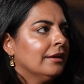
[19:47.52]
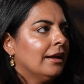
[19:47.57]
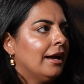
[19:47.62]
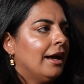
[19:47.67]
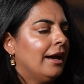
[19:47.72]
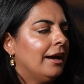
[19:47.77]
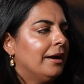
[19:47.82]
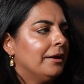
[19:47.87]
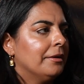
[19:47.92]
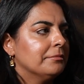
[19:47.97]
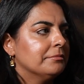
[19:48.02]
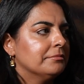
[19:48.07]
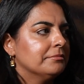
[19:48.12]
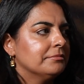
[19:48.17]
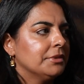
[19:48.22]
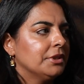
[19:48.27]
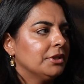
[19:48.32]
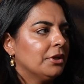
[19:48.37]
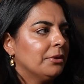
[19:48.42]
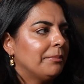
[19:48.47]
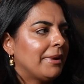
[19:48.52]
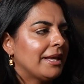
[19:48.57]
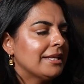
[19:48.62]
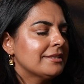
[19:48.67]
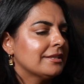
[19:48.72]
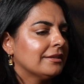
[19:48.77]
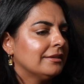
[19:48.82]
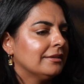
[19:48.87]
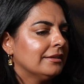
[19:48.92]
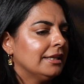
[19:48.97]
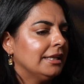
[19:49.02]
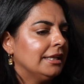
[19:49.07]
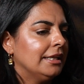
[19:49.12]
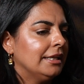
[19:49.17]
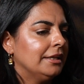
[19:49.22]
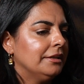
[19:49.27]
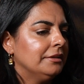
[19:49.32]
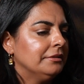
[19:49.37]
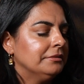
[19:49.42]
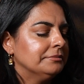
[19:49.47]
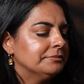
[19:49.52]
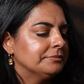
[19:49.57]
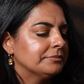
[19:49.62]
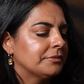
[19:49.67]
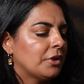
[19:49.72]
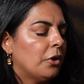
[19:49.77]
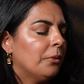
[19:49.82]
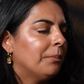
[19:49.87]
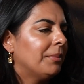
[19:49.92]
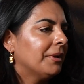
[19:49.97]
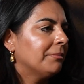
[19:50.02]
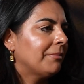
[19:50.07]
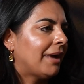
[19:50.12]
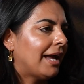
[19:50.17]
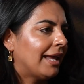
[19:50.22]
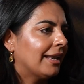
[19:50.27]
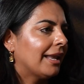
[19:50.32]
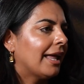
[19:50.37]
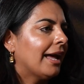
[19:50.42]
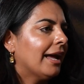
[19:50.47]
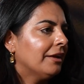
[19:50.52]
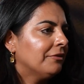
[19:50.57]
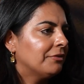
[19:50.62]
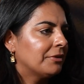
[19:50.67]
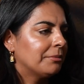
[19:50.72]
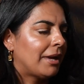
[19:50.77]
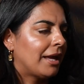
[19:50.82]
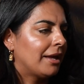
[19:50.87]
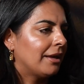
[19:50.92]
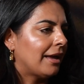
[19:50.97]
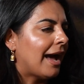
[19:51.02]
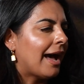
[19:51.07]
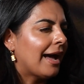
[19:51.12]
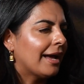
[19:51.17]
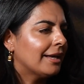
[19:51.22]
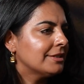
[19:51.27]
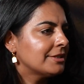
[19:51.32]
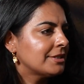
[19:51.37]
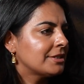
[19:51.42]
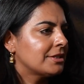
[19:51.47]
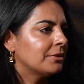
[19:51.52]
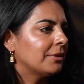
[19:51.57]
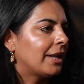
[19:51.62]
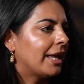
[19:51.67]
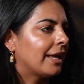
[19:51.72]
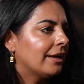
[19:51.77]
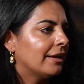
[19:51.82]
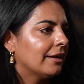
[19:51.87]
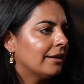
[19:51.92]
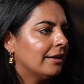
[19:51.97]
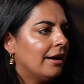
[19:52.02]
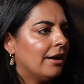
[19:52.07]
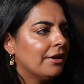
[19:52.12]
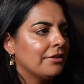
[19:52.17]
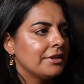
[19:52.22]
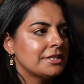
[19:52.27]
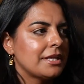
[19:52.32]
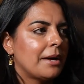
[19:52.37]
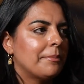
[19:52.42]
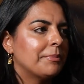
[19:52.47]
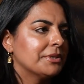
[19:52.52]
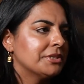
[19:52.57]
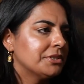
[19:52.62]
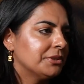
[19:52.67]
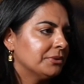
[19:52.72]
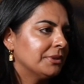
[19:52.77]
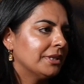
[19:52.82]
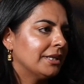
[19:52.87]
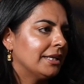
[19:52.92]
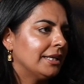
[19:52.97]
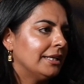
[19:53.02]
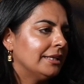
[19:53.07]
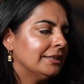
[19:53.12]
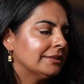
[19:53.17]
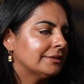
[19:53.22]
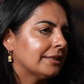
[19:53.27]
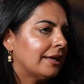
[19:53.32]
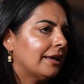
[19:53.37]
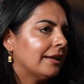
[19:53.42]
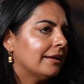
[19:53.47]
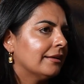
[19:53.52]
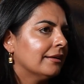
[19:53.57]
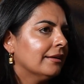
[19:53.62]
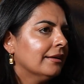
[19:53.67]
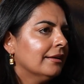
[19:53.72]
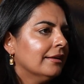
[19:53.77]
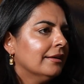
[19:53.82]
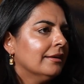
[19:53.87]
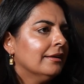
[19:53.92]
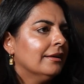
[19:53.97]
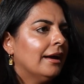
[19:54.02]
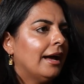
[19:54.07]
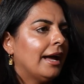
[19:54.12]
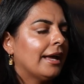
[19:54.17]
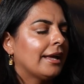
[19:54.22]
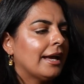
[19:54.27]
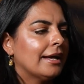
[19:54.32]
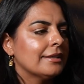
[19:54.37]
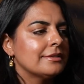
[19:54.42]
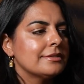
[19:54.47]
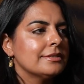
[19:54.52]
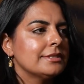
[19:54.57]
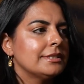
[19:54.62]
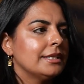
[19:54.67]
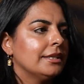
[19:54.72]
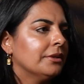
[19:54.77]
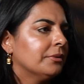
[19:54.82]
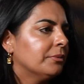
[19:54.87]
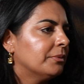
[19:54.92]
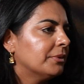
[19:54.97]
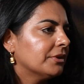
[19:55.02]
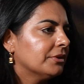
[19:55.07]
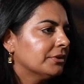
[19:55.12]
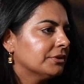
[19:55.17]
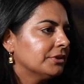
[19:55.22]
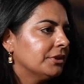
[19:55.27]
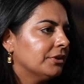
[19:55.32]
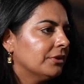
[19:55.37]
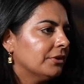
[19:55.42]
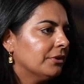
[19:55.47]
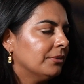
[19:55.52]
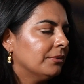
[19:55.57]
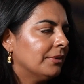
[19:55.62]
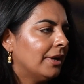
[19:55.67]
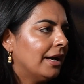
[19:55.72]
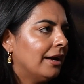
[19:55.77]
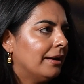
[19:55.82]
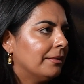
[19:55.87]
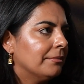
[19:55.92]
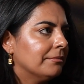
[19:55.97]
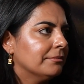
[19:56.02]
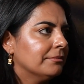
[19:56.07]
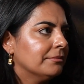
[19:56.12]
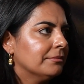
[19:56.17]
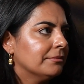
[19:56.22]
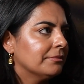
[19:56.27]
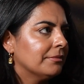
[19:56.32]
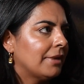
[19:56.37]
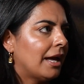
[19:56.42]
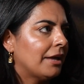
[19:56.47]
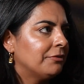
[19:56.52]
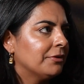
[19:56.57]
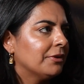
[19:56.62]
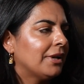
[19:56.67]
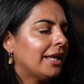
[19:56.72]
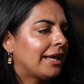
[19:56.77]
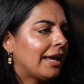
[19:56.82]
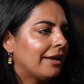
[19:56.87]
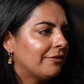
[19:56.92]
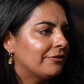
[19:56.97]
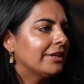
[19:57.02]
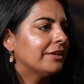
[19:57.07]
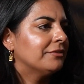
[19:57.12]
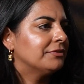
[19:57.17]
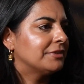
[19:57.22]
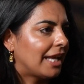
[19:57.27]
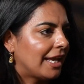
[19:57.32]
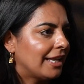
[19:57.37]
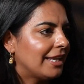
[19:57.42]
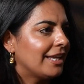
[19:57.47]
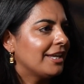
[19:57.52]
basically opened my life and my eyes to like all these opportunities, and I got to see the world. I feel like I've lived 80